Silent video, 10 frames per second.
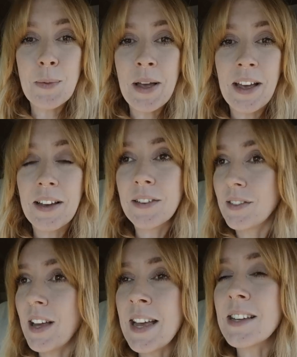up here.
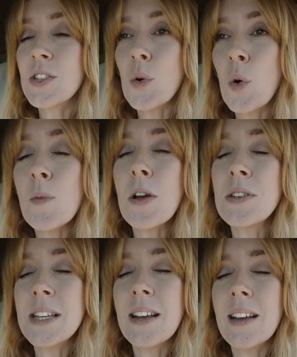It's
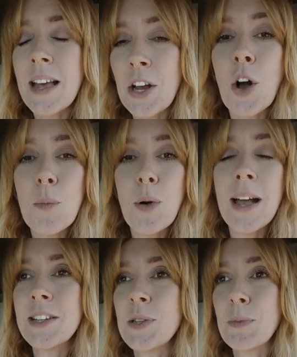almost
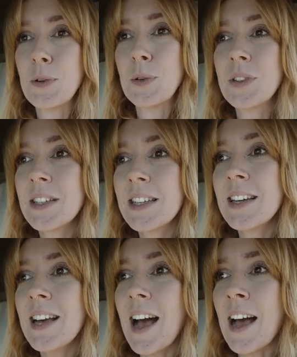incomprehensible.
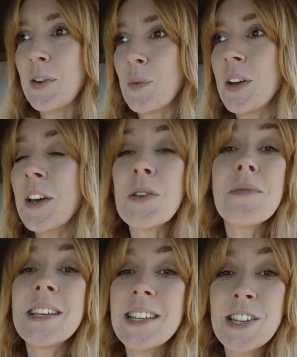And we're gonna
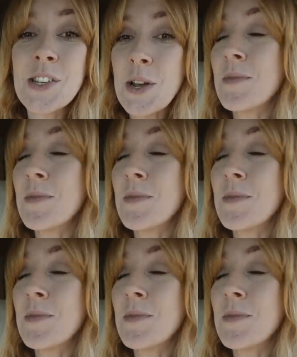miss it so